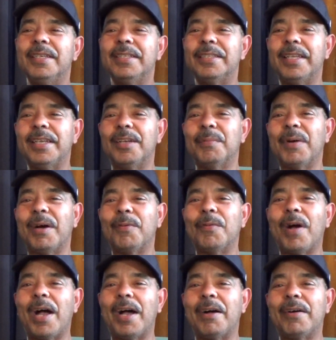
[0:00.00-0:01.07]
thinking about,
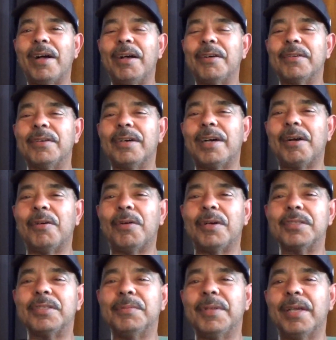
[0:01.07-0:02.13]
wow, how
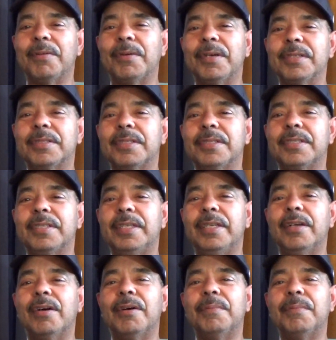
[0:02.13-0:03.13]
awesome that was to see